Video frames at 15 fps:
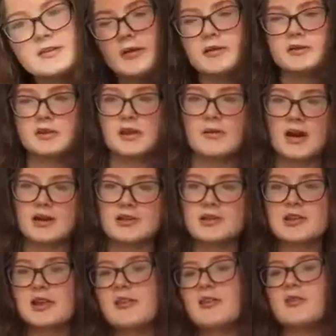So I'll
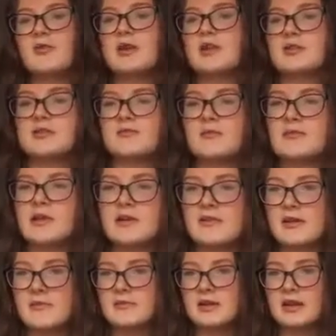just give you a quick summary of
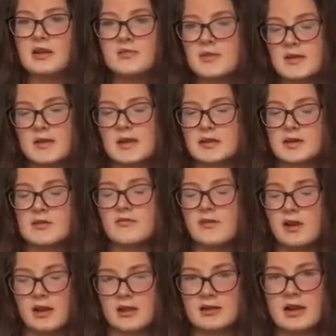them tips, because I
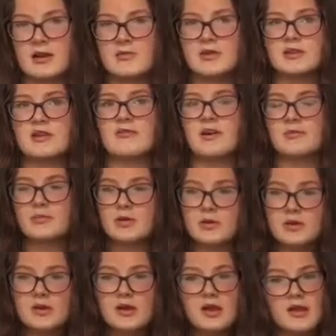realised how much I
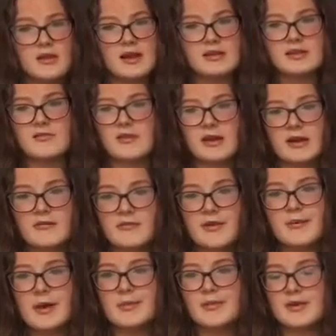ramble. That's if I can
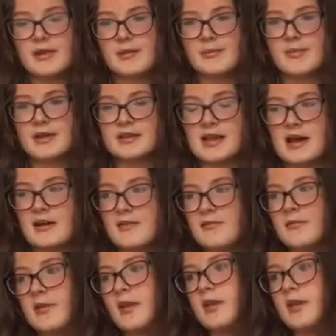remember them myself.